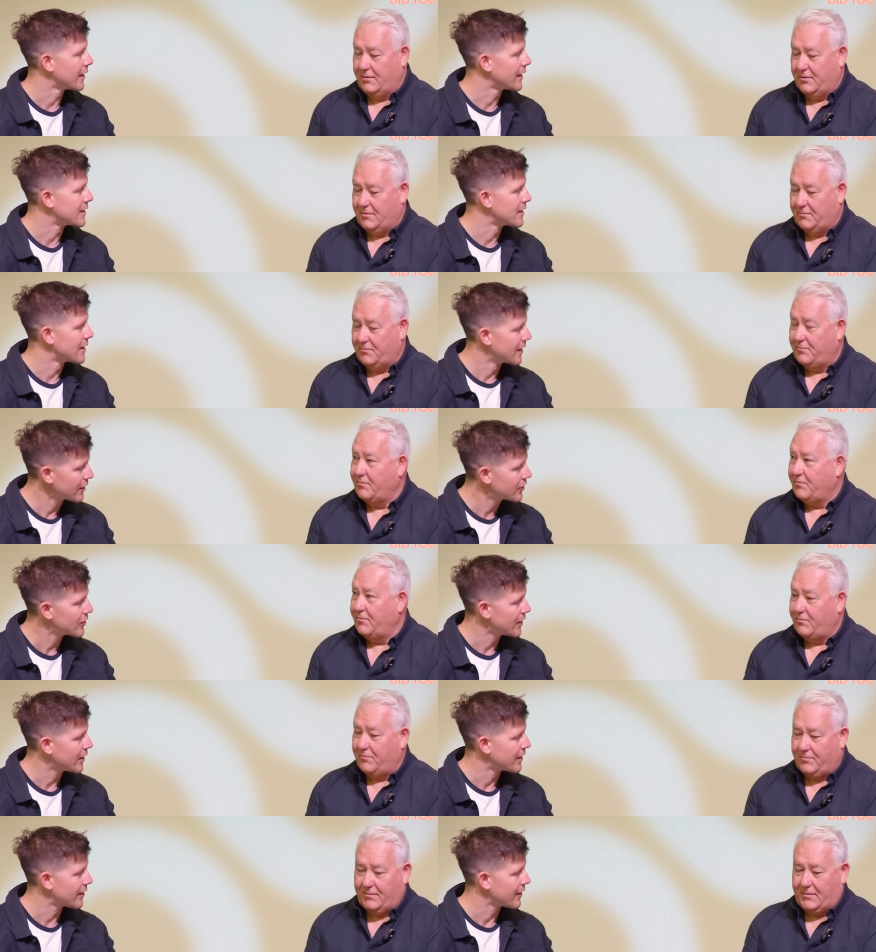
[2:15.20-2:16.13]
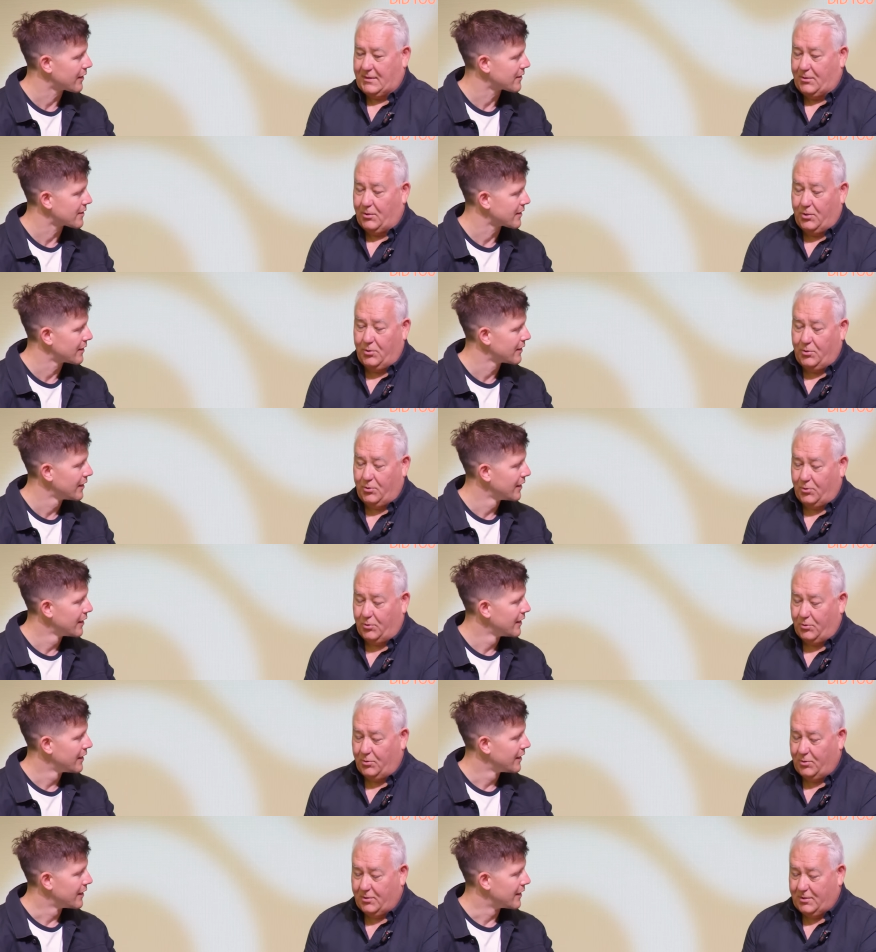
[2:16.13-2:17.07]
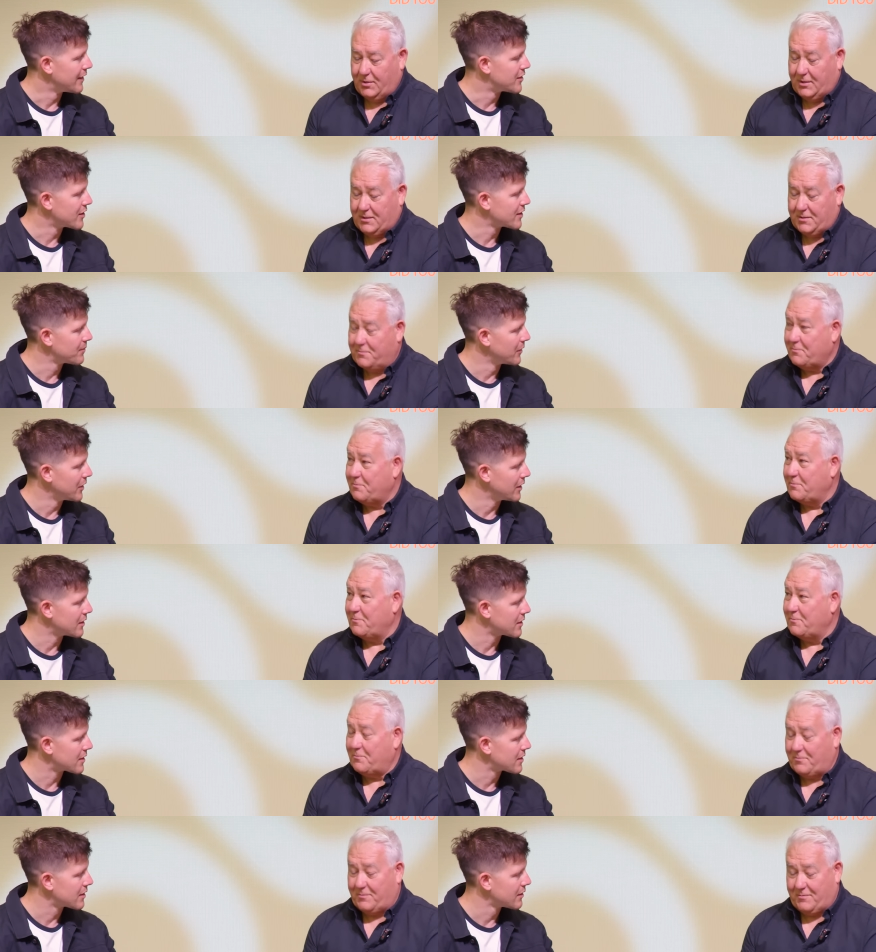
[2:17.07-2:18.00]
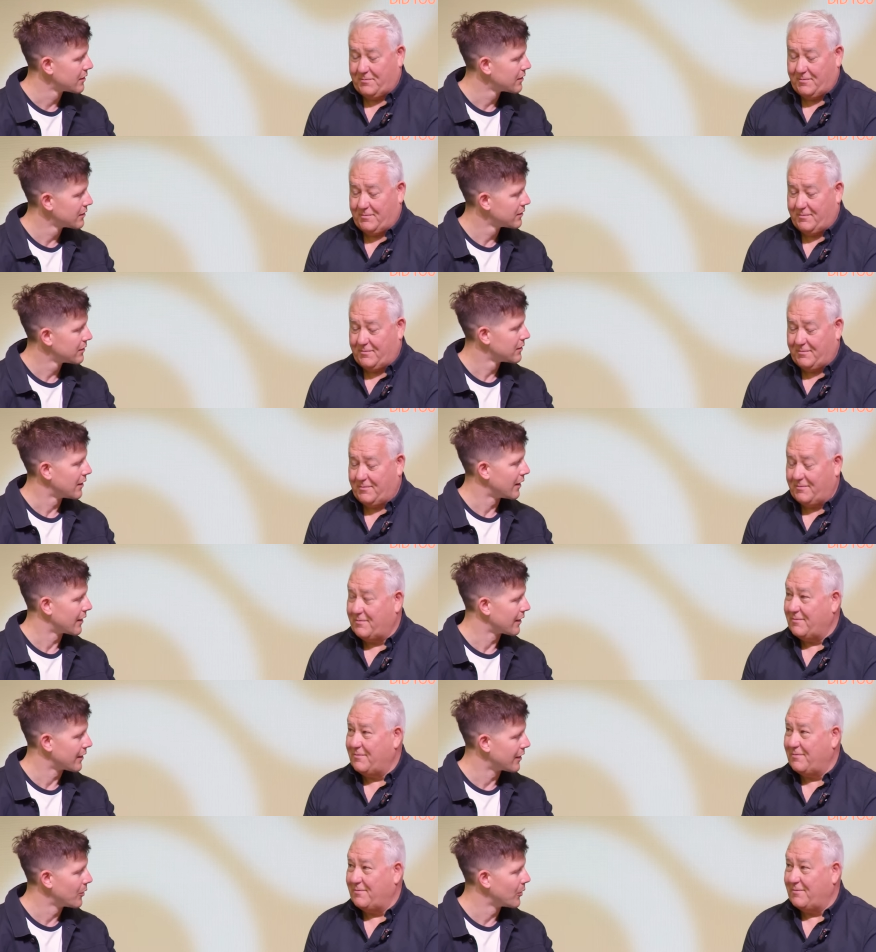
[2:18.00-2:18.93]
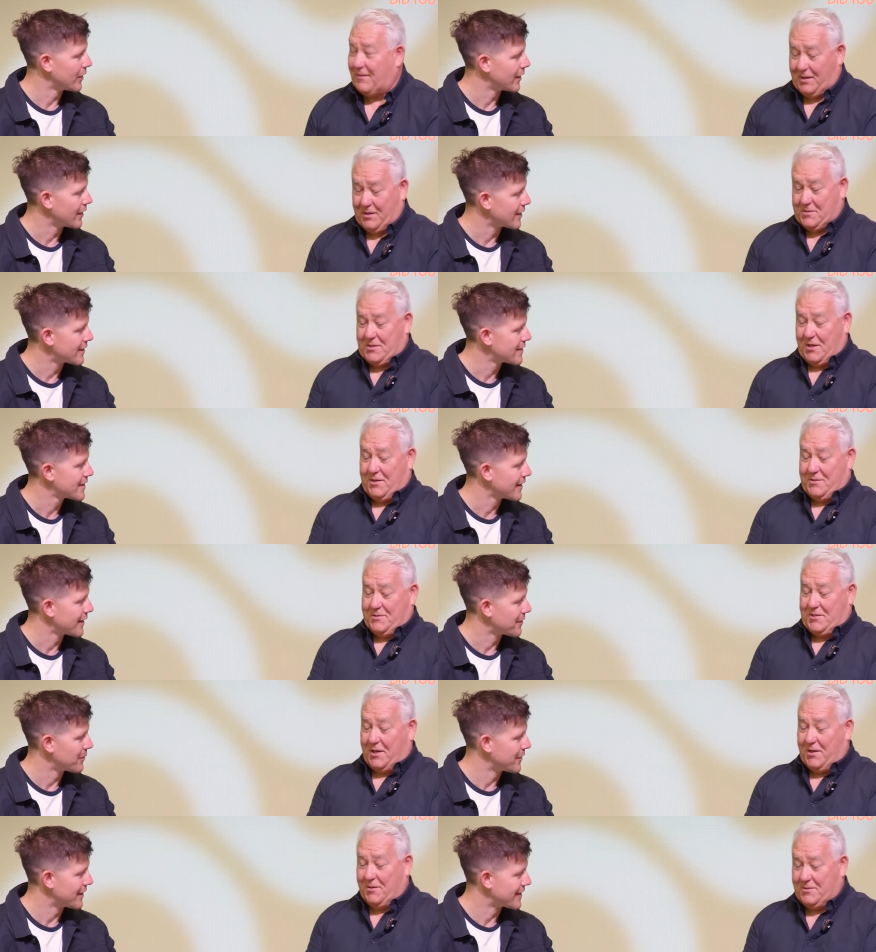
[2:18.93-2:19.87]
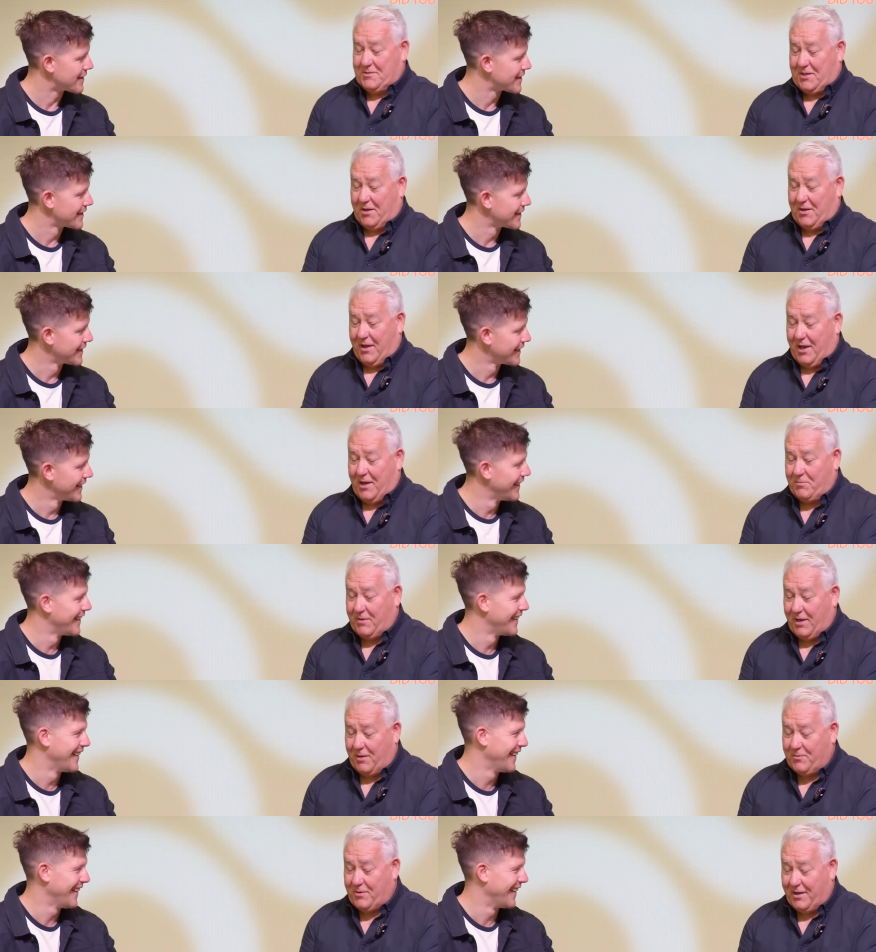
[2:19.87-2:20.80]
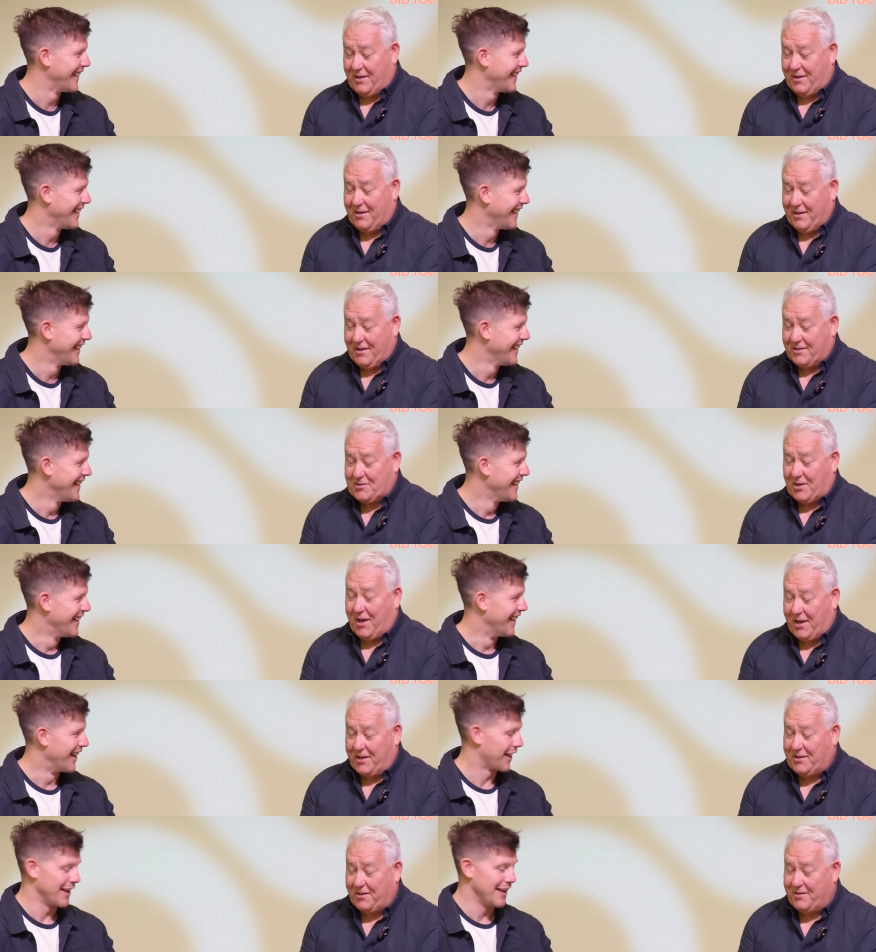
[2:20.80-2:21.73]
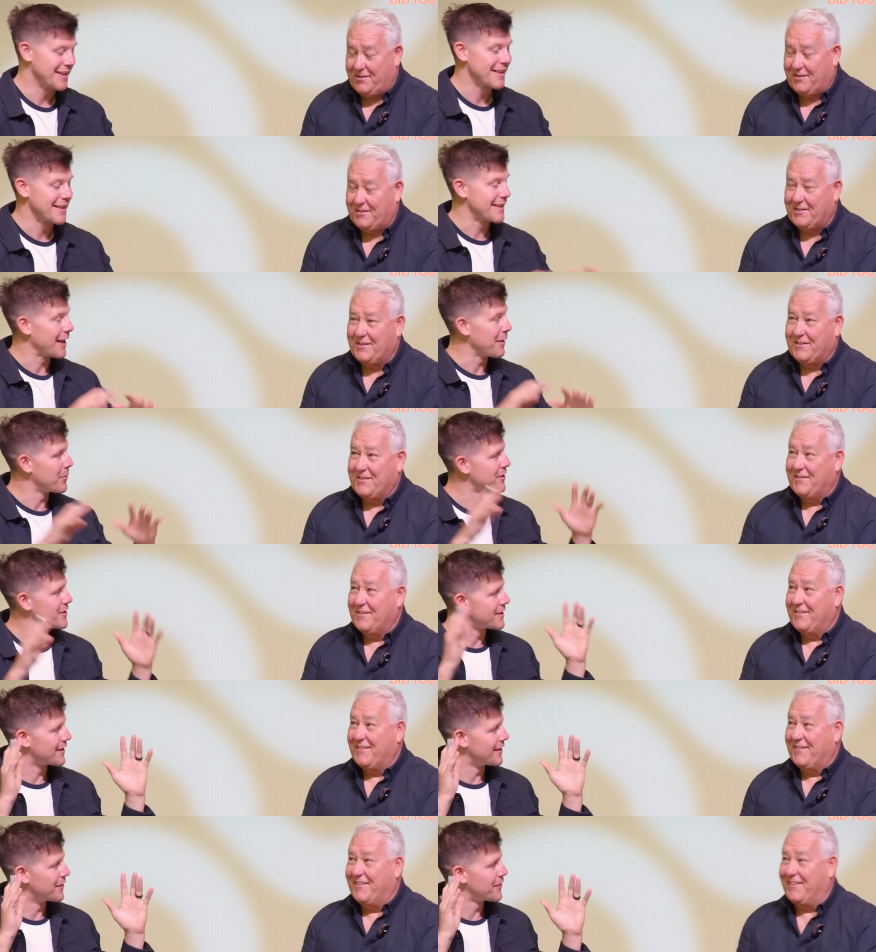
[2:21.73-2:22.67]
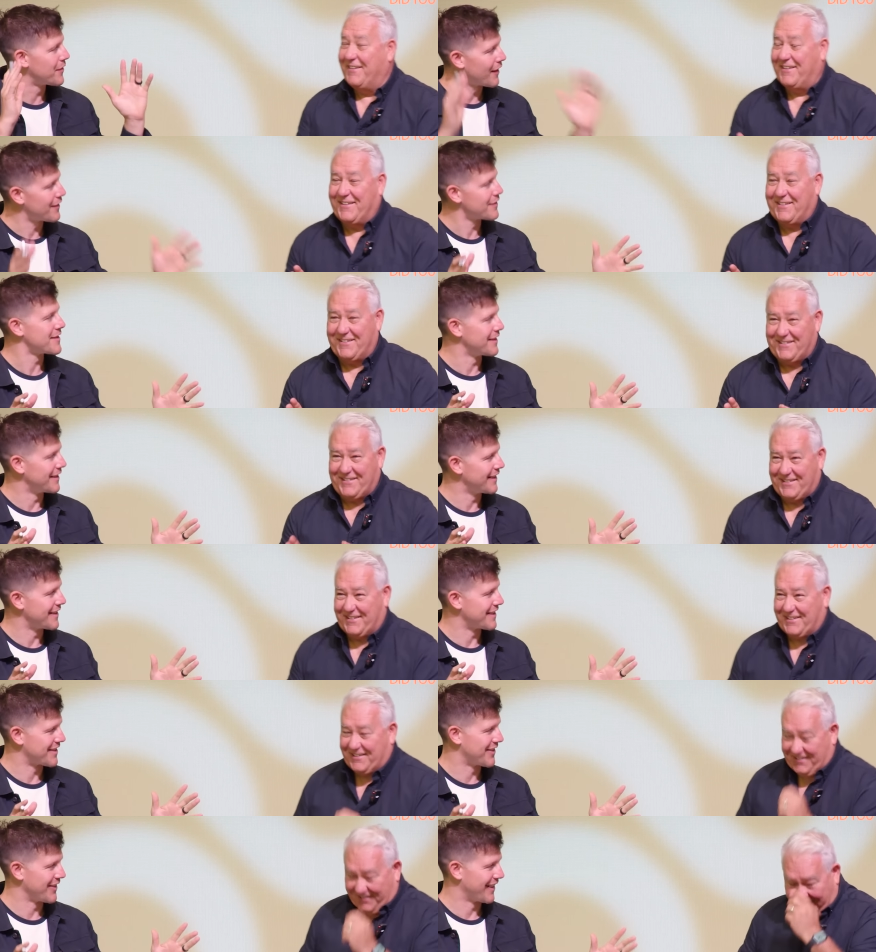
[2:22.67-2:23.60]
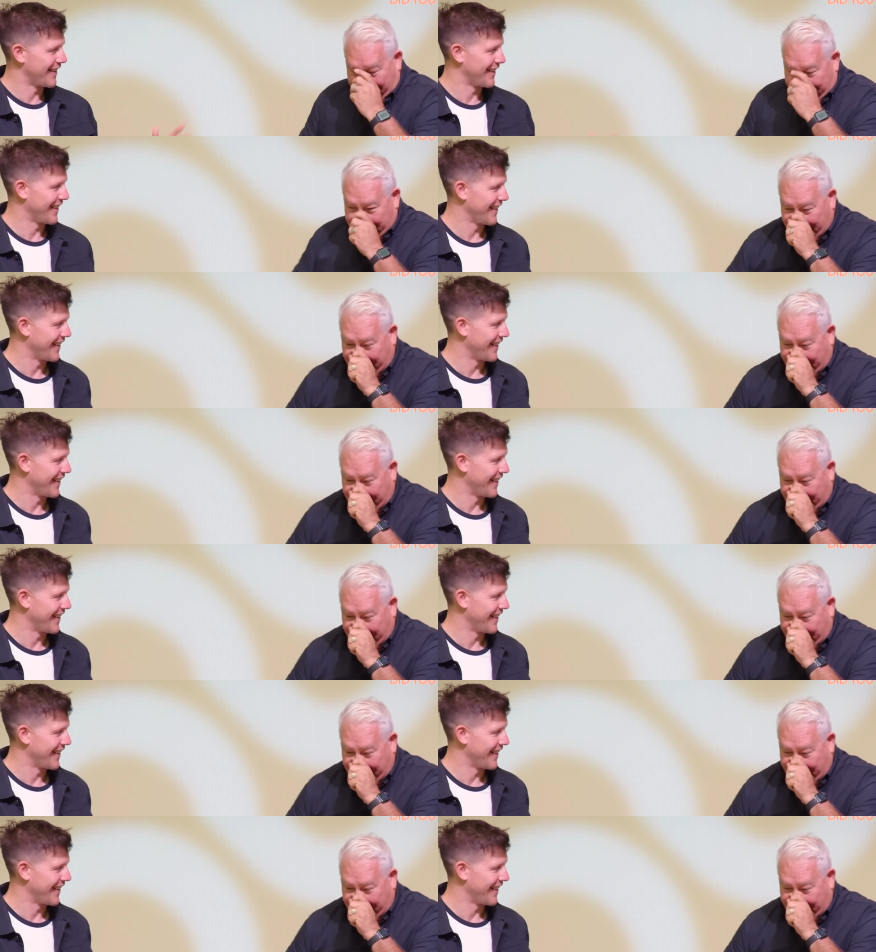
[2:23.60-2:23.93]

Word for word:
Speaker 1: like it's literally a thousand. Oh. It just means I don't know what they so, say. So, so
Speaker 2: I'm, I'm so okay, okay let's
Speaker 1: establish the thousand years. Quickly, right,